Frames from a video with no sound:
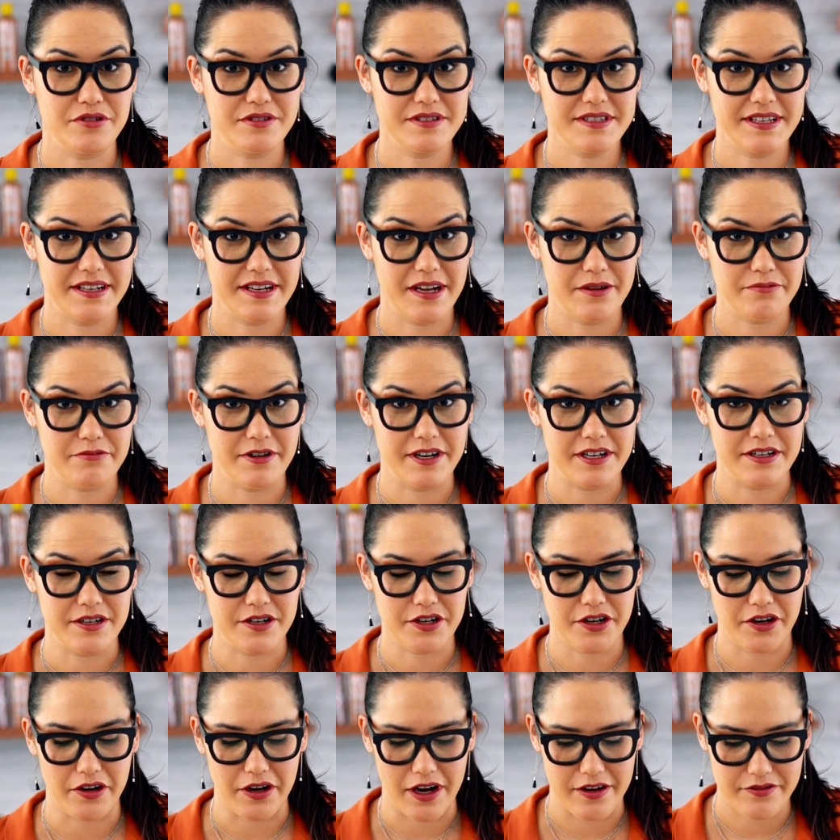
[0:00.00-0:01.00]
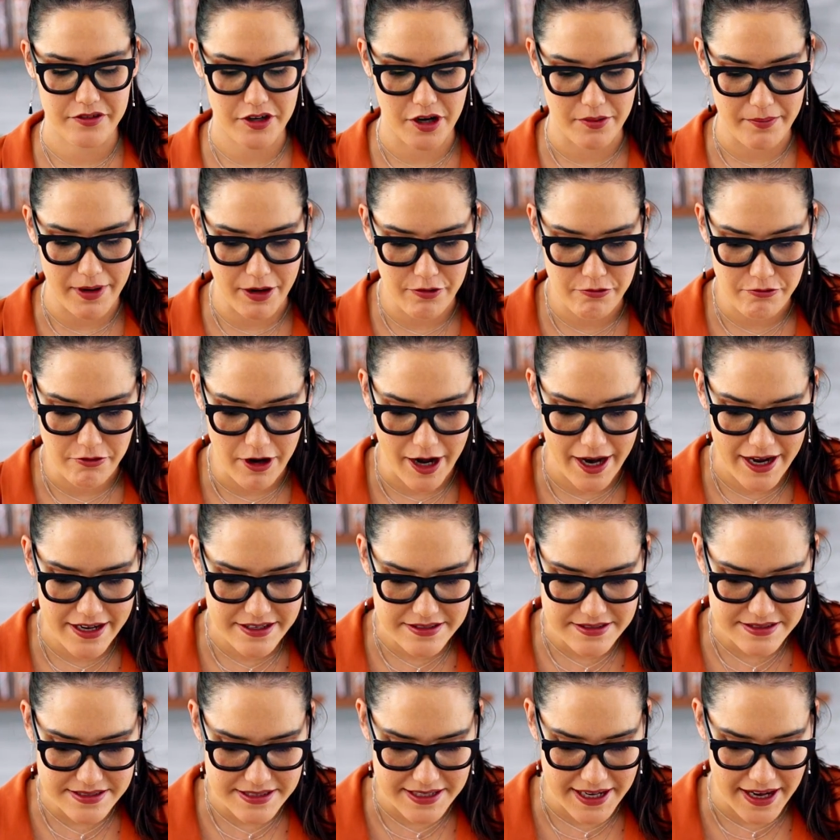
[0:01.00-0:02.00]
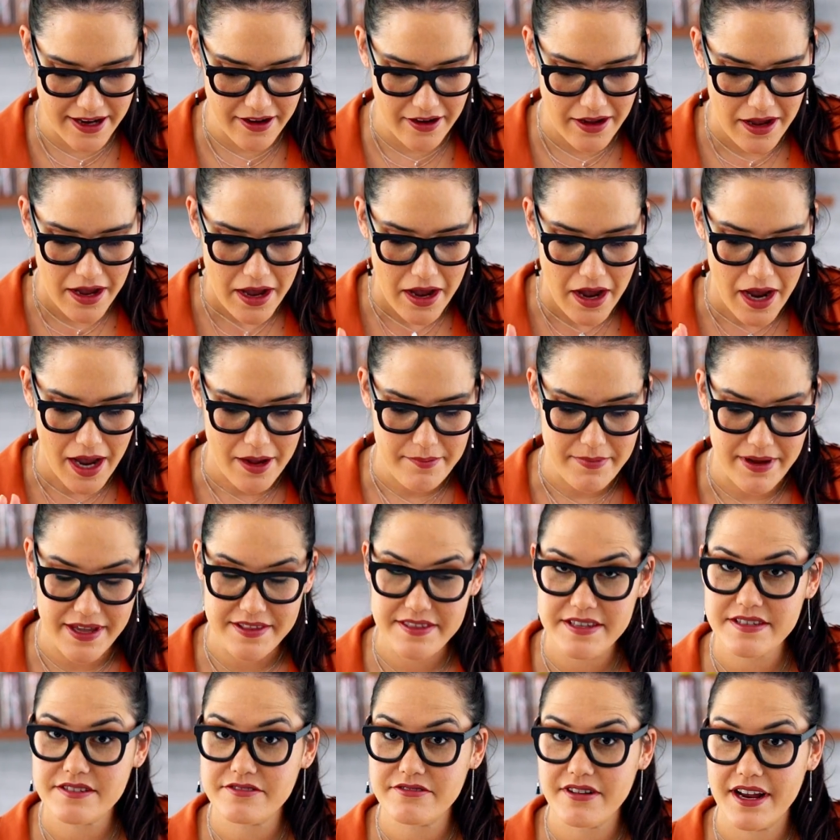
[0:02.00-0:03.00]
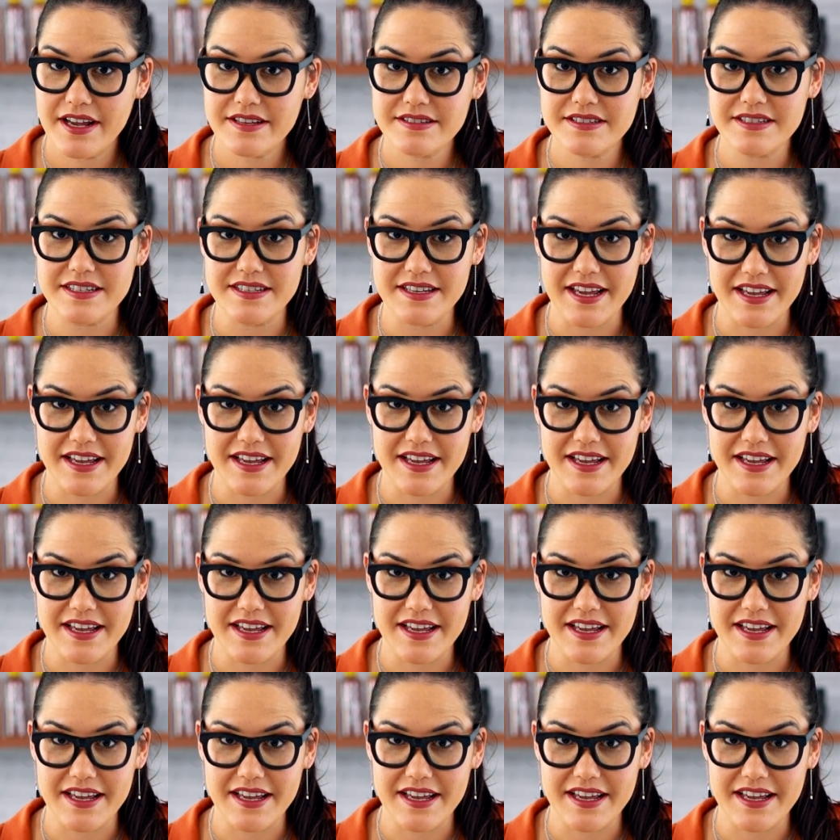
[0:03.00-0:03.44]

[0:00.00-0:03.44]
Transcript: all set up, ready to go. I've got my rice. Now, I made this rice